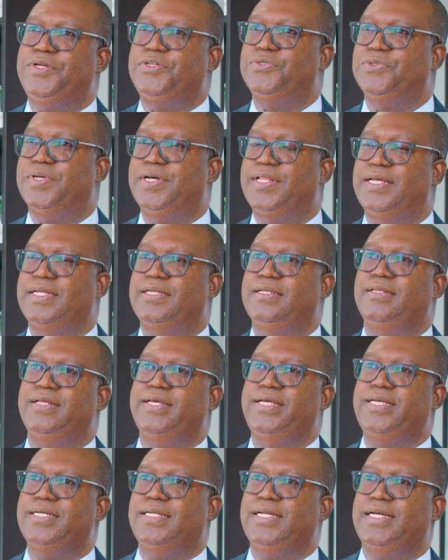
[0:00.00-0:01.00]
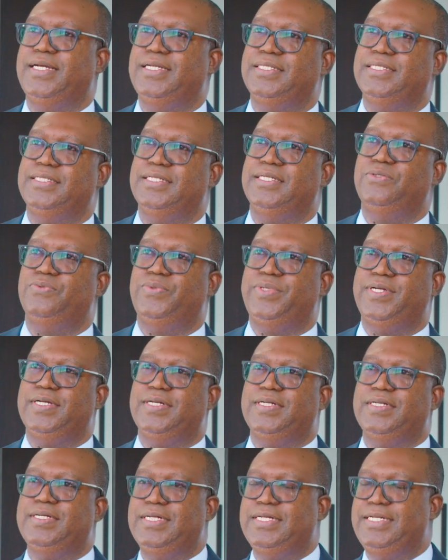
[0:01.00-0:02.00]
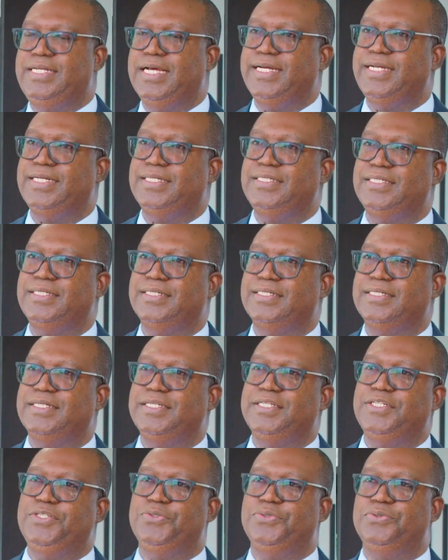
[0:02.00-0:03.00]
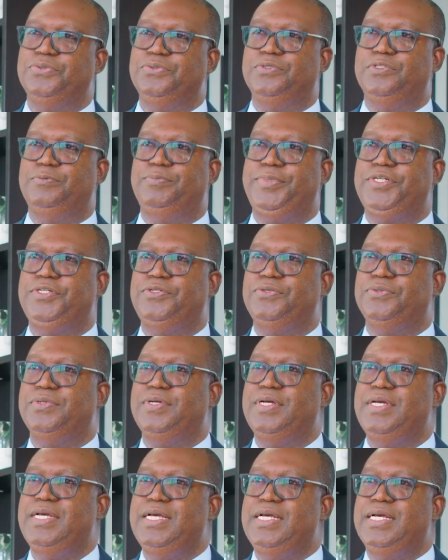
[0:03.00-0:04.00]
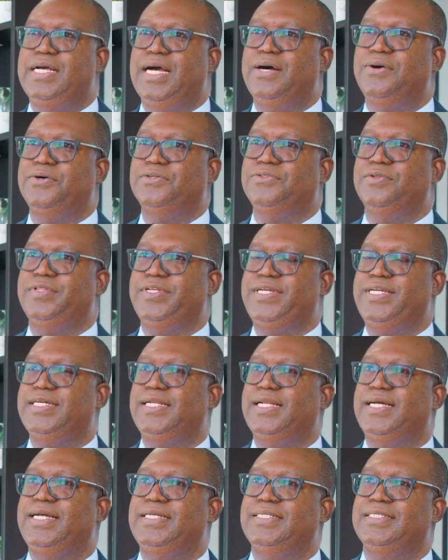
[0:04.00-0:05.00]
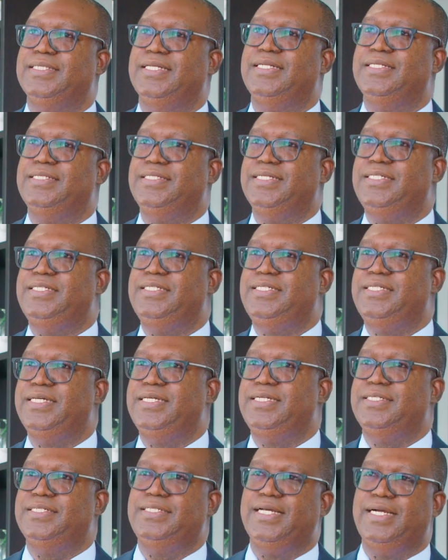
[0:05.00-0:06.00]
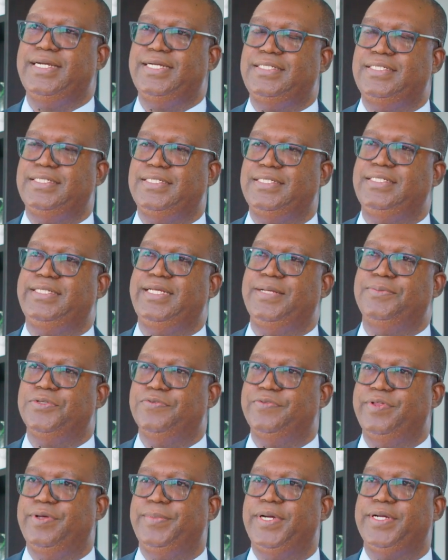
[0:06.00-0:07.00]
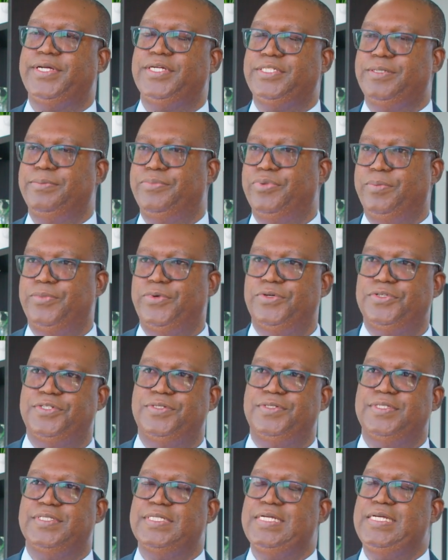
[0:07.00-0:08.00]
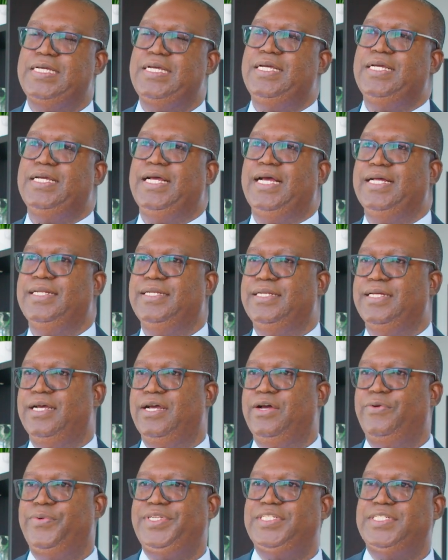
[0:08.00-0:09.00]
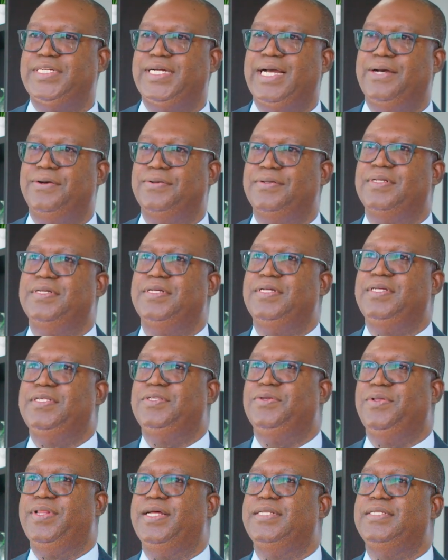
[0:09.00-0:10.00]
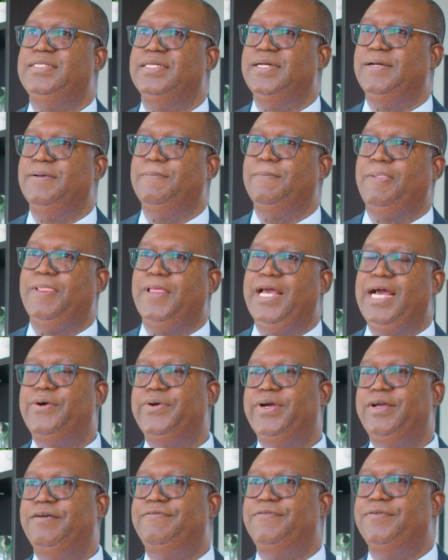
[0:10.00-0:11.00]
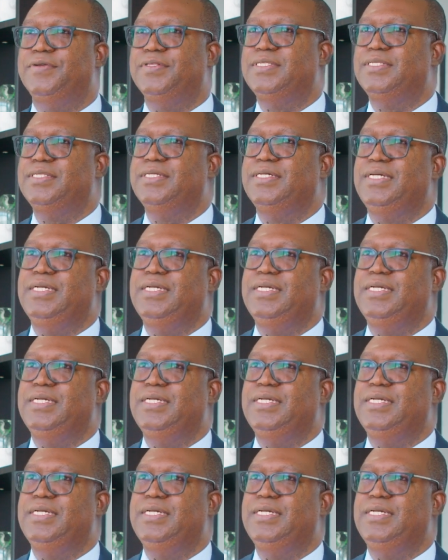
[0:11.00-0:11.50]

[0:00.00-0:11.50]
sure that the airlines that we're targeting to speak to are also the airlines that ZTA is targeting in terms of the marketing promotions and reaching out, so that our efforts